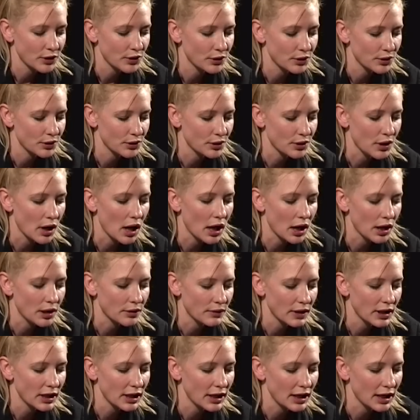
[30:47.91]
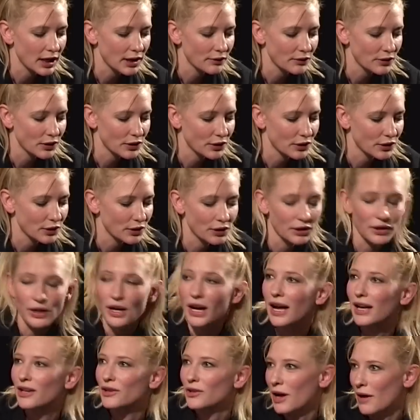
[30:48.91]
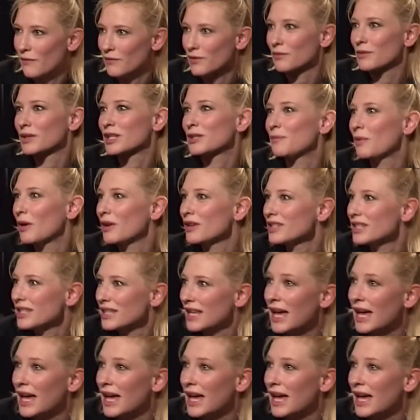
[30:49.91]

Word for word: you, I really love you, and you have to respond to